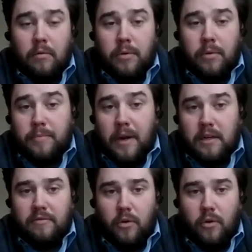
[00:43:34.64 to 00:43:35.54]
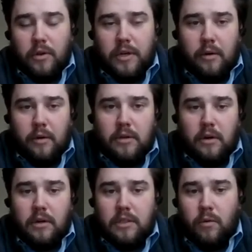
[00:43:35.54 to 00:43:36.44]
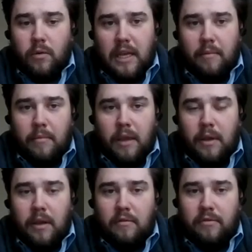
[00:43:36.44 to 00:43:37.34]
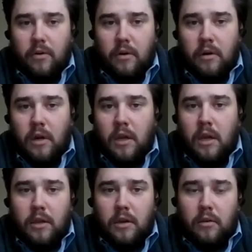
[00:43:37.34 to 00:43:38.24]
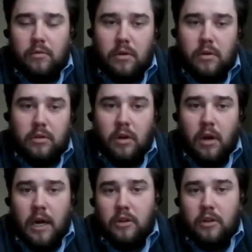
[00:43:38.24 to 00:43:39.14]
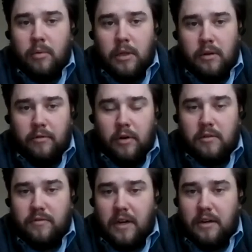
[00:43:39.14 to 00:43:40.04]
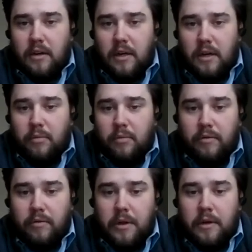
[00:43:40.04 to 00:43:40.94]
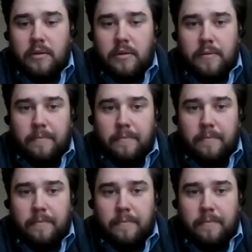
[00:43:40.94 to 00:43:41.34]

prospective forward-looking returns and what that may mean for globally diversified portfolios.